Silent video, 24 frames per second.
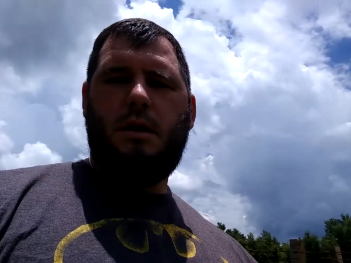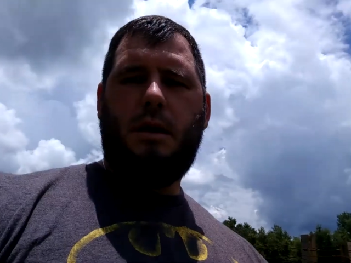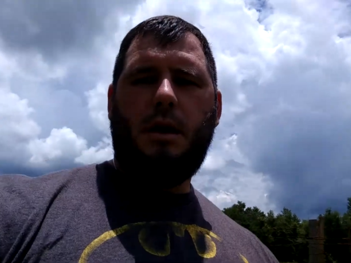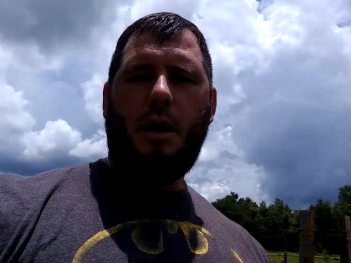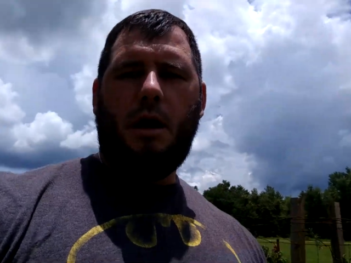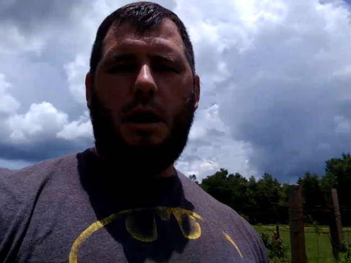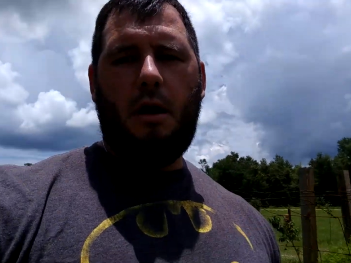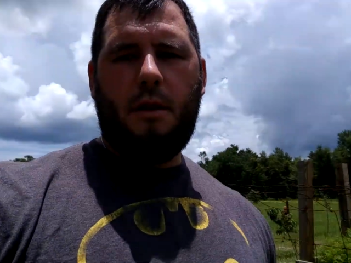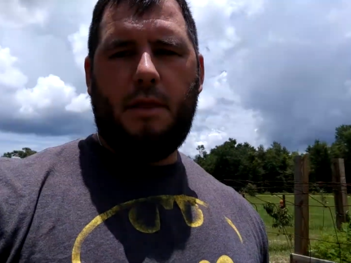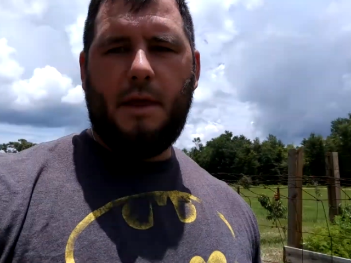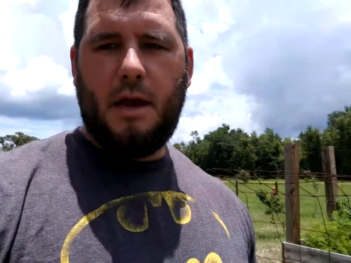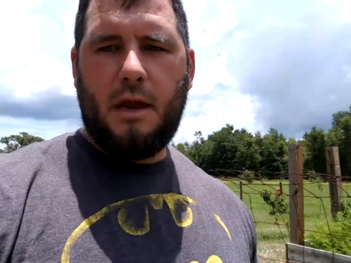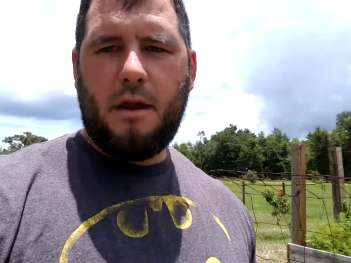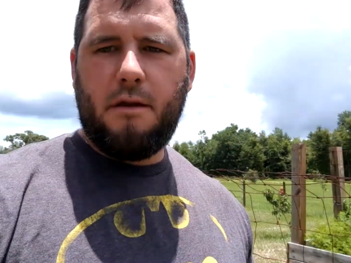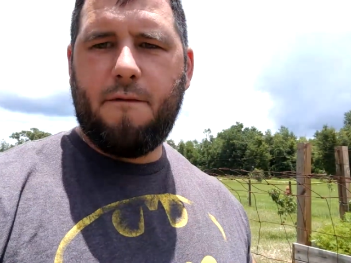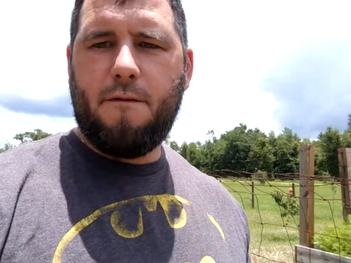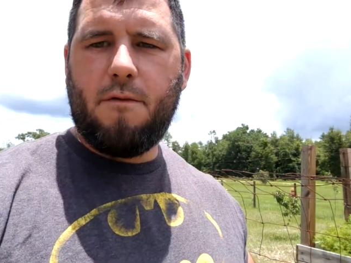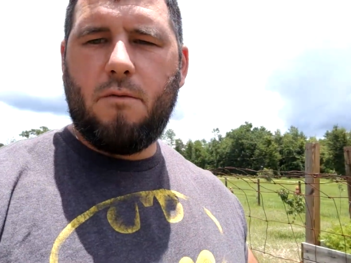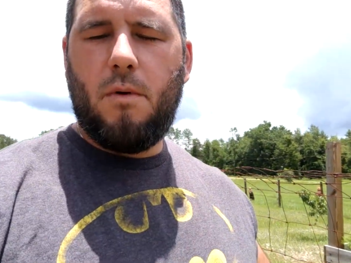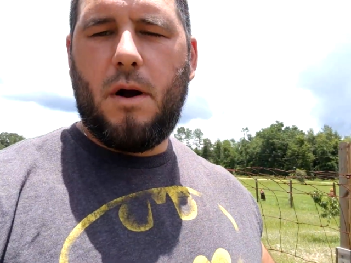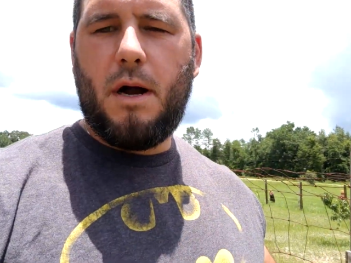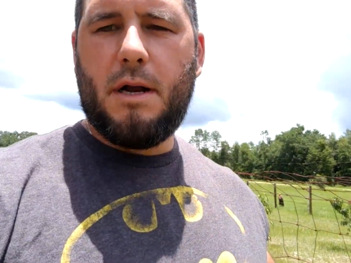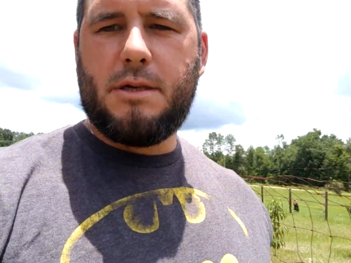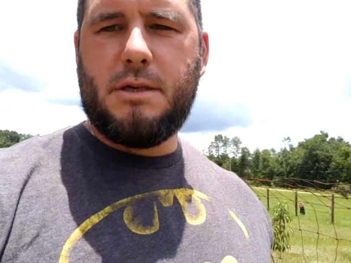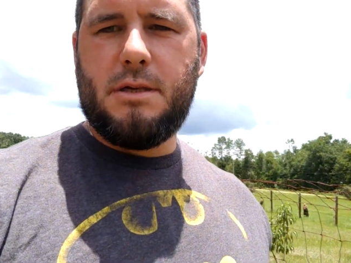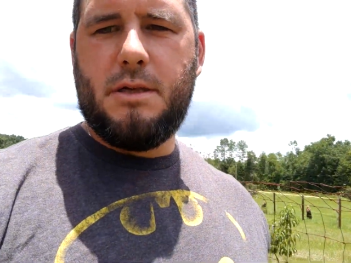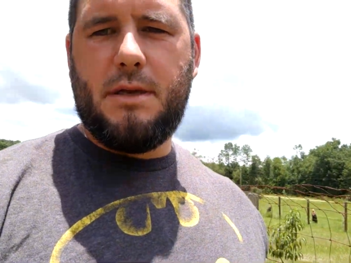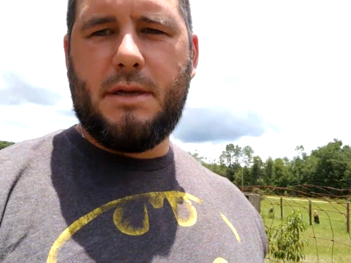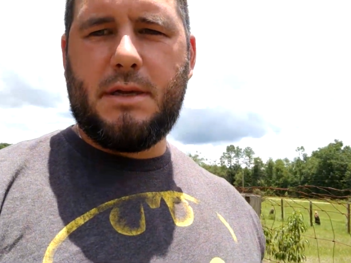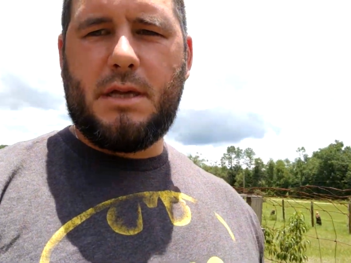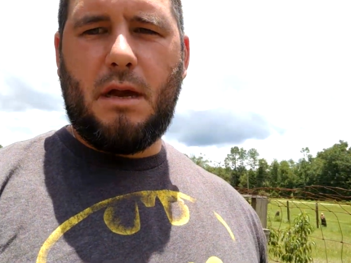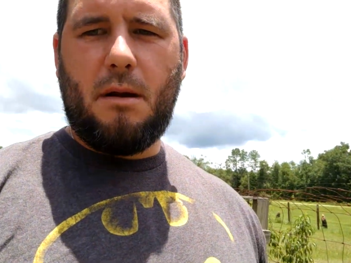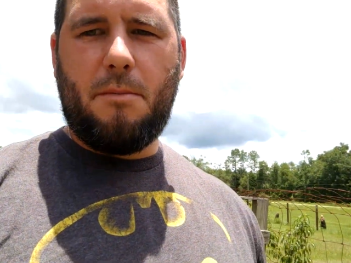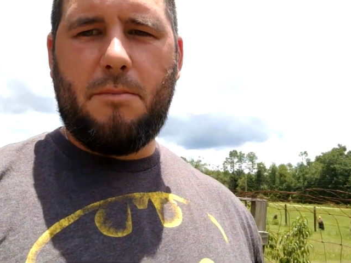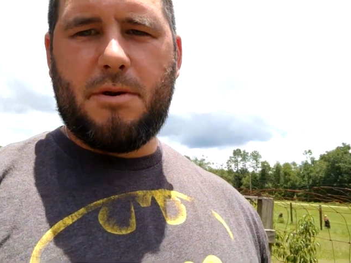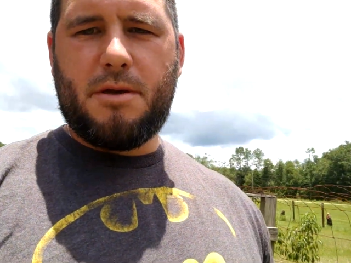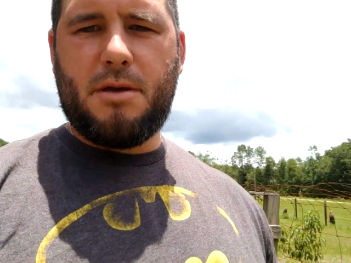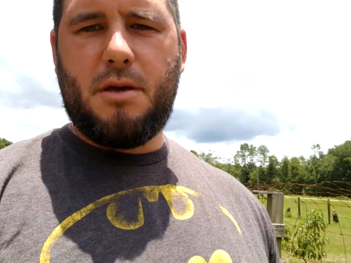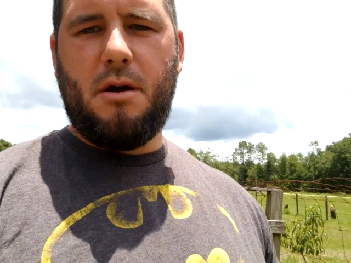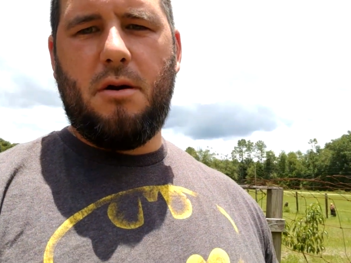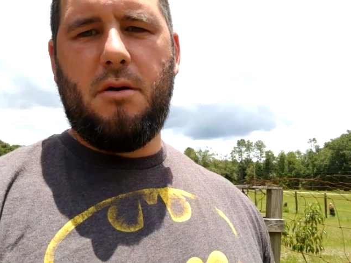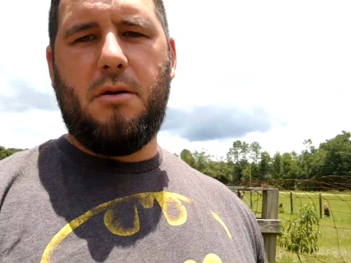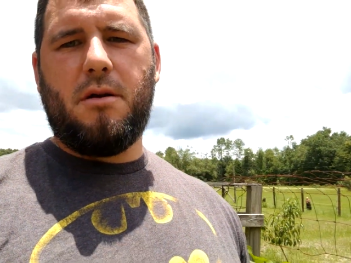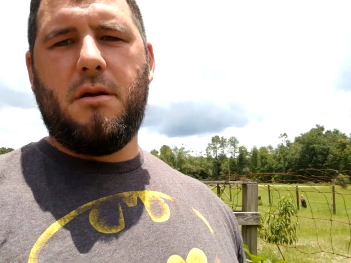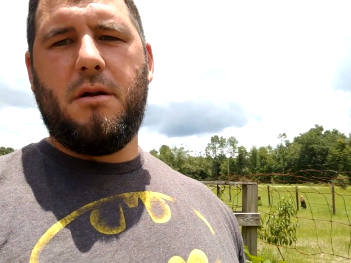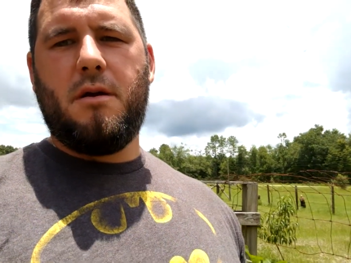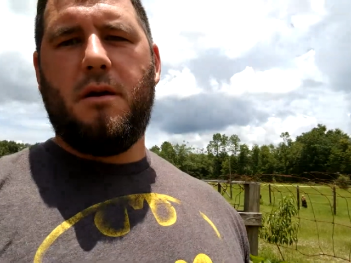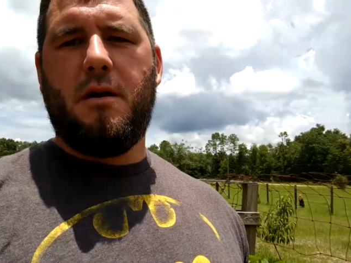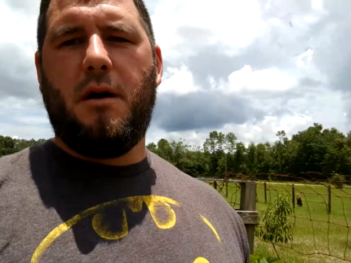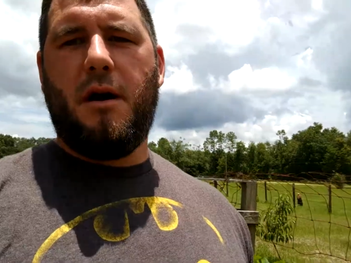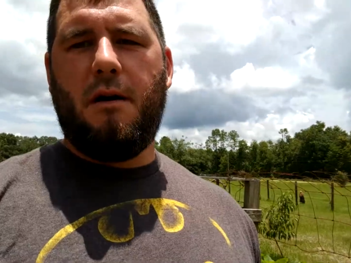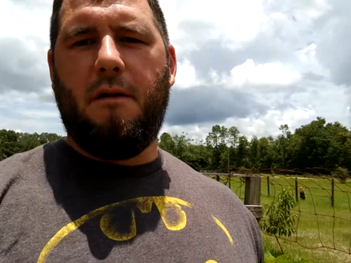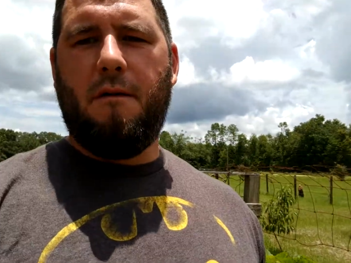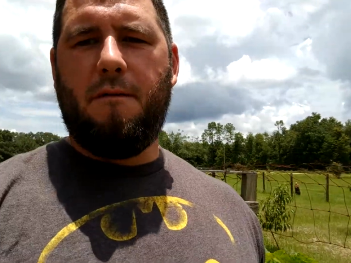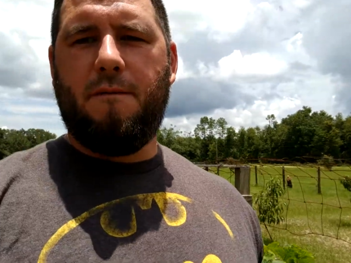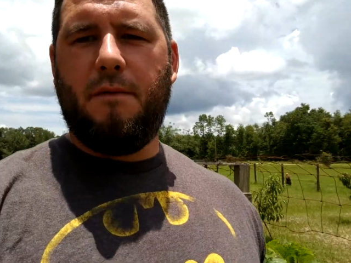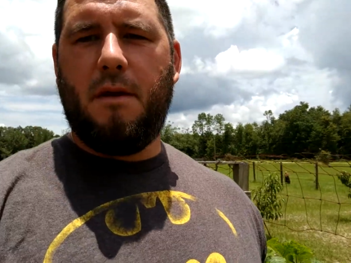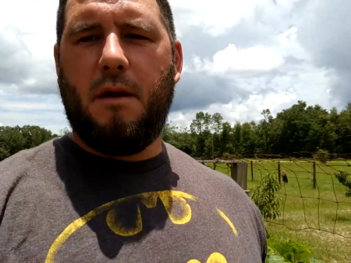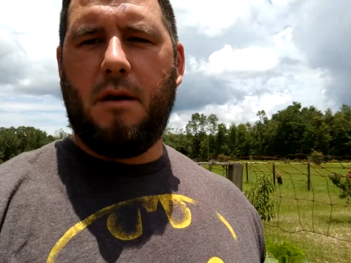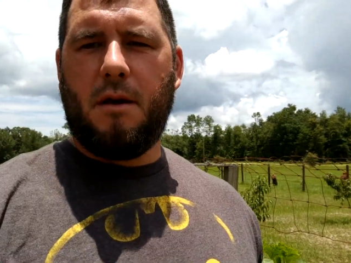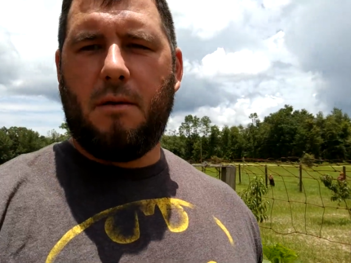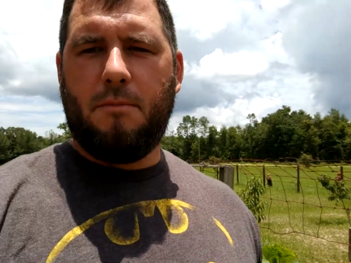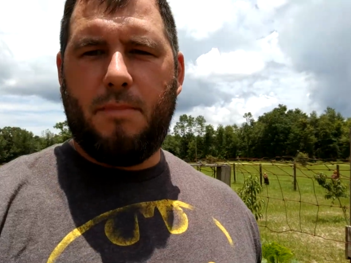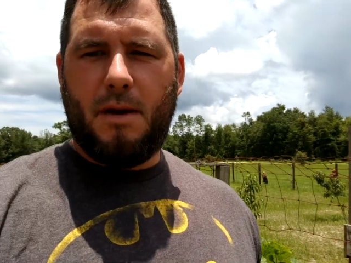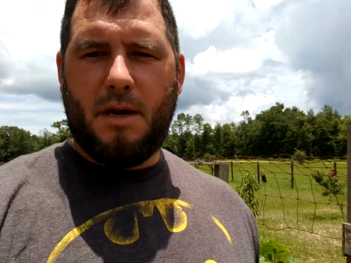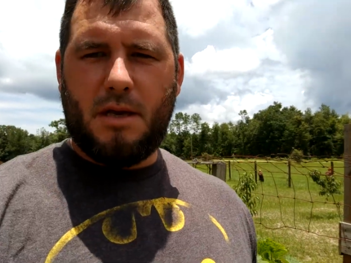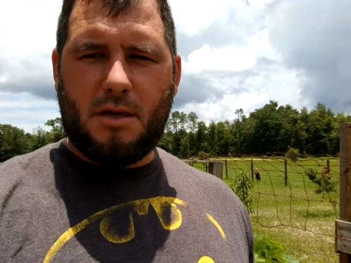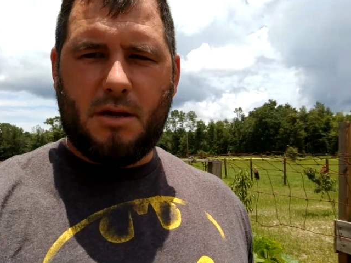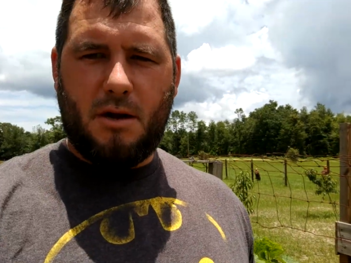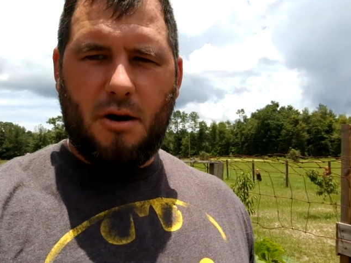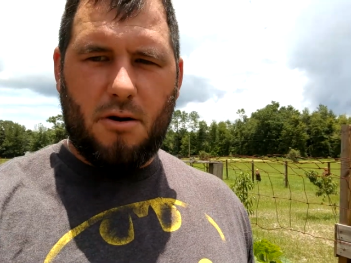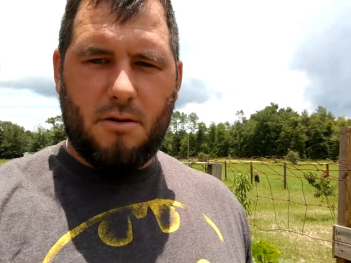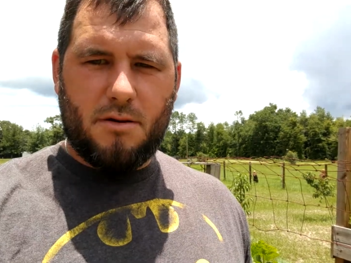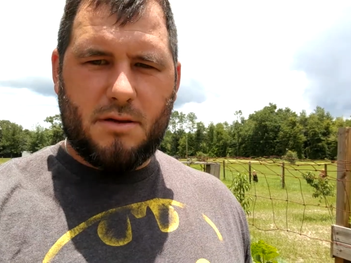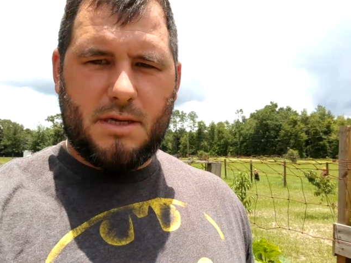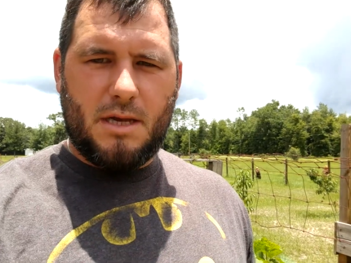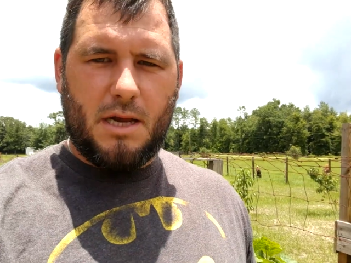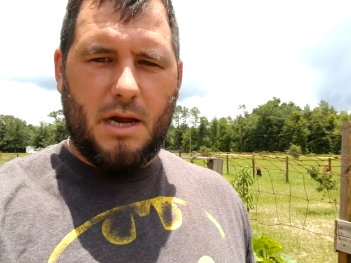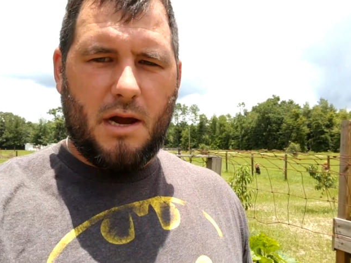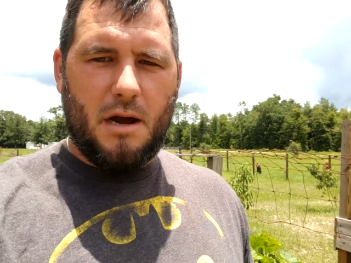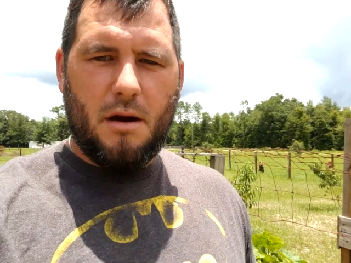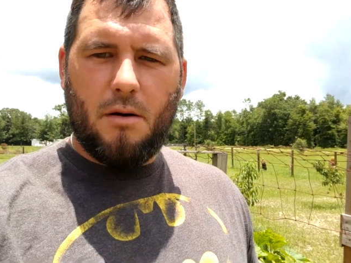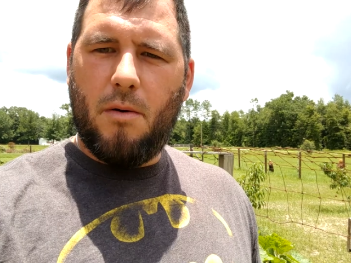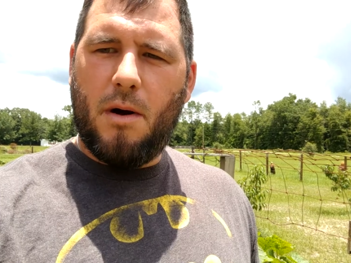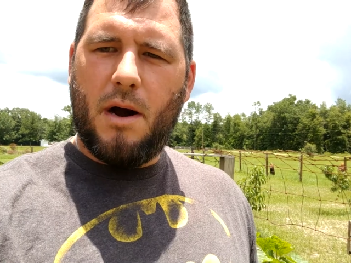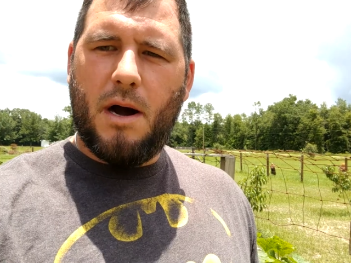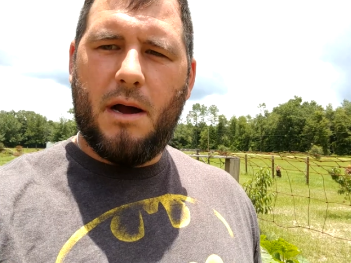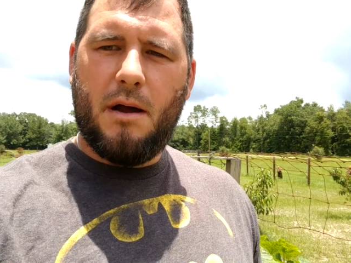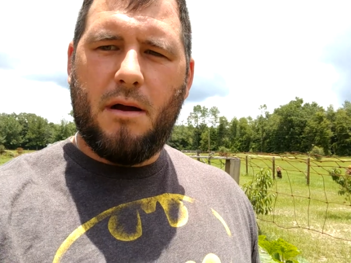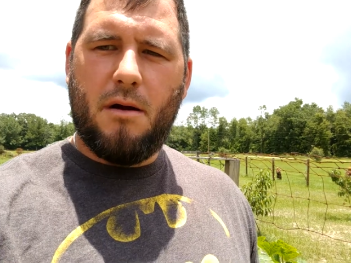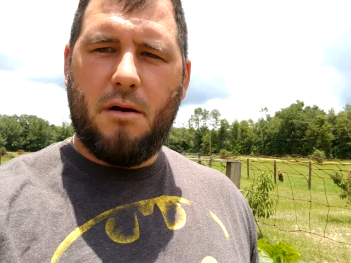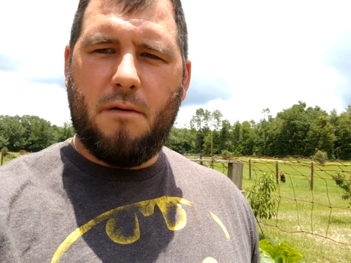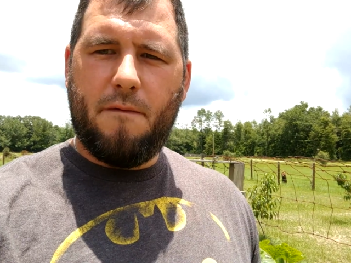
Y'all, thank you for watching this episode of Best Gardens DIY.